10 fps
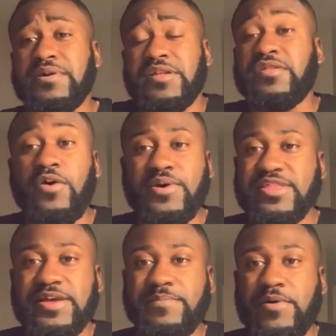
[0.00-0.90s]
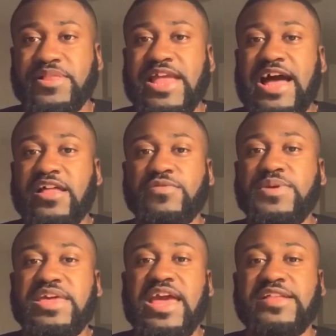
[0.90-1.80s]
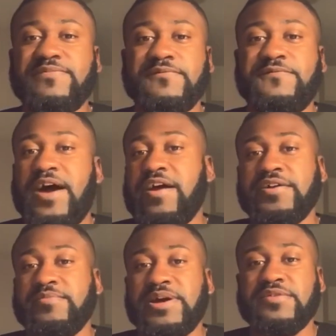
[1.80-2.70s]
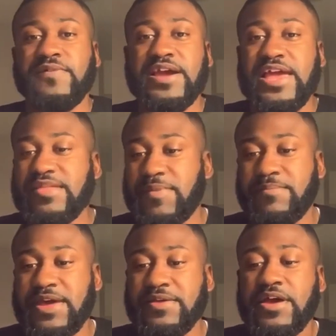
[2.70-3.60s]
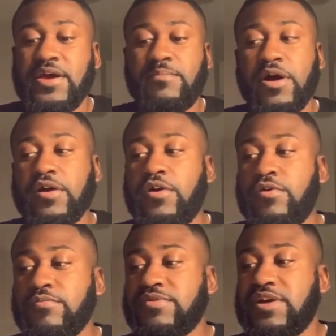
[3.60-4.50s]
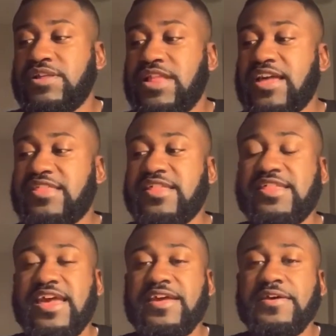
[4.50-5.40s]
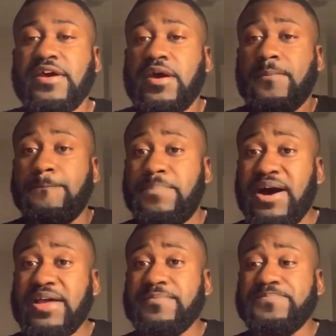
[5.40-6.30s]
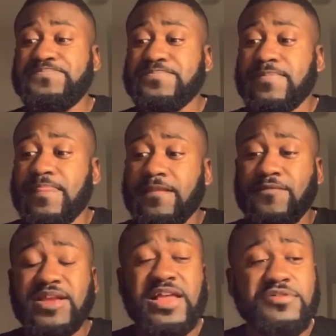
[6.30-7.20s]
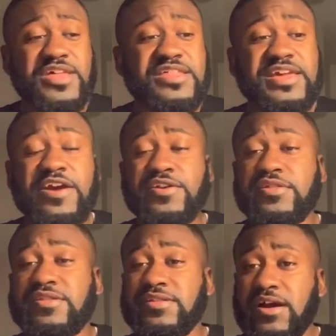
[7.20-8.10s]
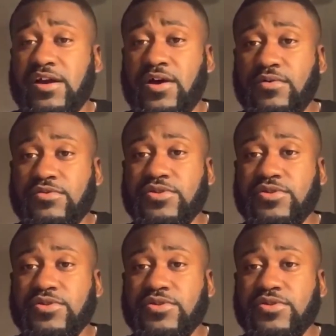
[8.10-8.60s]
there's always limbo in Dallas. We can't even fire anybody, right? As my man Mark Holmes likes to say. But right now, Jason Garrett is still our coach,